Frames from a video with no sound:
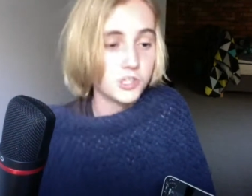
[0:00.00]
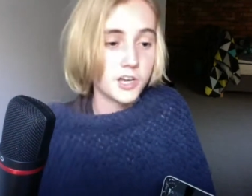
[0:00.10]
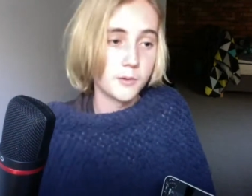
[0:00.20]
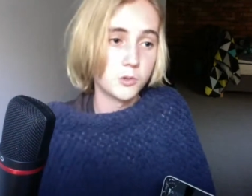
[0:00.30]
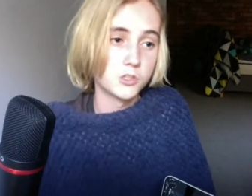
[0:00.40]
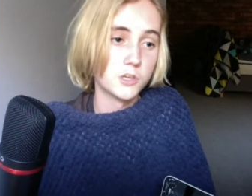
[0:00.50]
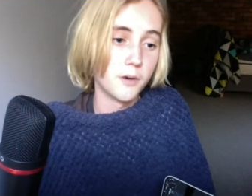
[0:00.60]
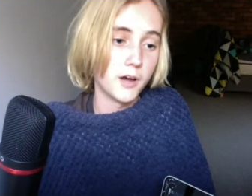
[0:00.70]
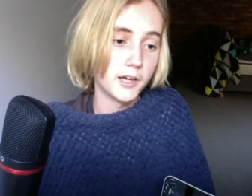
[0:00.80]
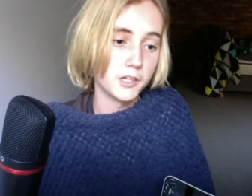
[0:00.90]
and I'm also
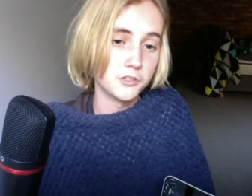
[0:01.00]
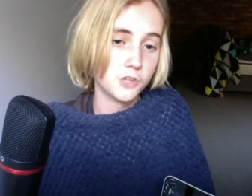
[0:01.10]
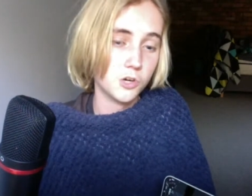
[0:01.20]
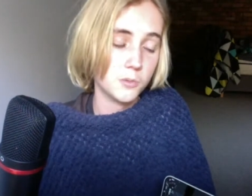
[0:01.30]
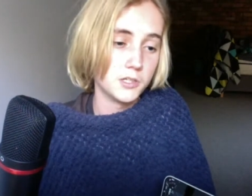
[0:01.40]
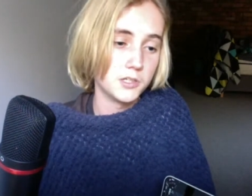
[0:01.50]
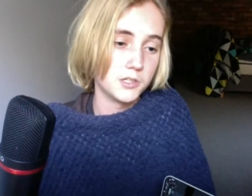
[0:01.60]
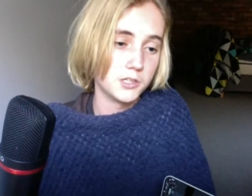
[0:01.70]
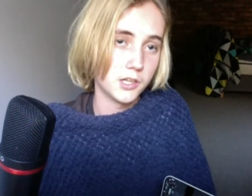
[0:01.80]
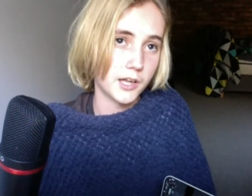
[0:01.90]
buying a
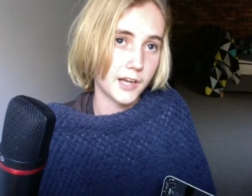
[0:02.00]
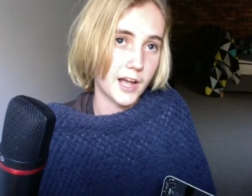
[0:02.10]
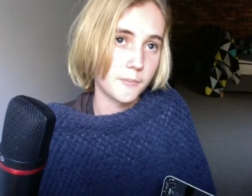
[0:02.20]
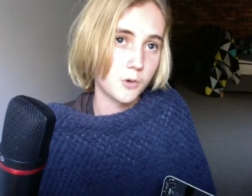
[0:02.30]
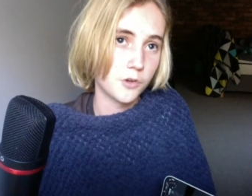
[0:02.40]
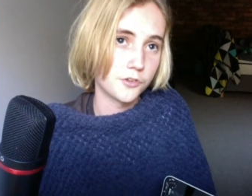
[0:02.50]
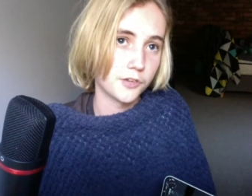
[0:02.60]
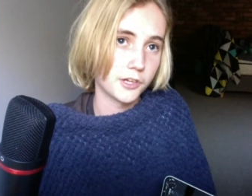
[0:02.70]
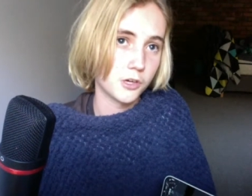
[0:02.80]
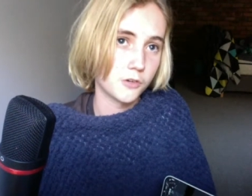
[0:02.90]
Dolby Atmos
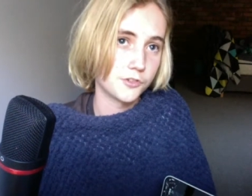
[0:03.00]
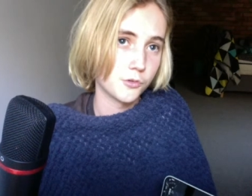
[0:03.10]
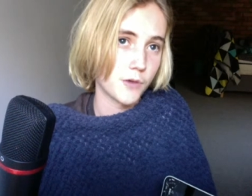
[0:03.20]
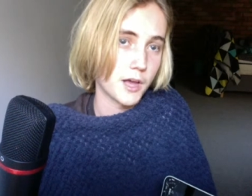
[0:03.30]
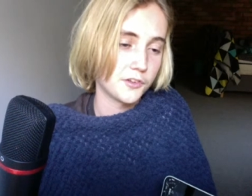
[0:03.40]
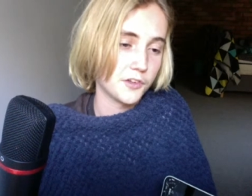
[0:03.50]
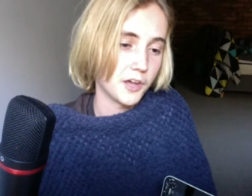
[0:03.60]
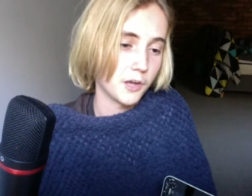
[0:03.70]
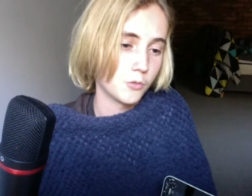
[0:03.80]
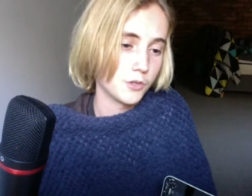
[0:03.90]
surround
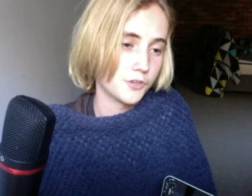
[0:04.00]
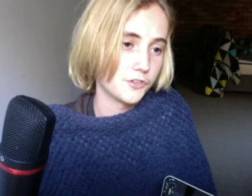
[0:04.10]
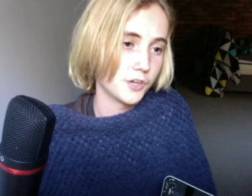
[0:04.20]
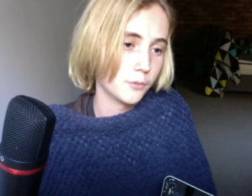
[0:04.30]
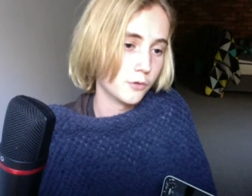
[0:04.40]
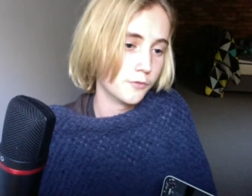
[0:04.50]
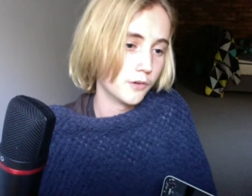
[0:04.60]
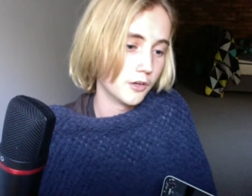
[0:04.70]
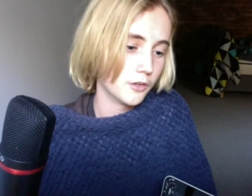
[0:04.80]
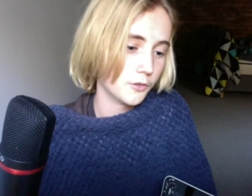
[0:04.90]
sound with a
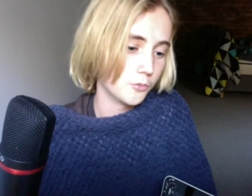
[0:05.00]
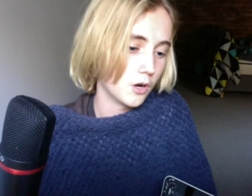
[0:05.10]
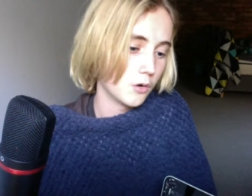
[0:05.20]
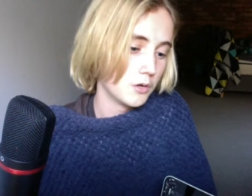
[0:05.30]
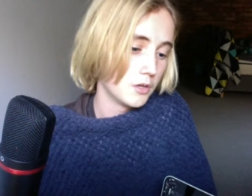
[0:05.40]
subwoofer as well.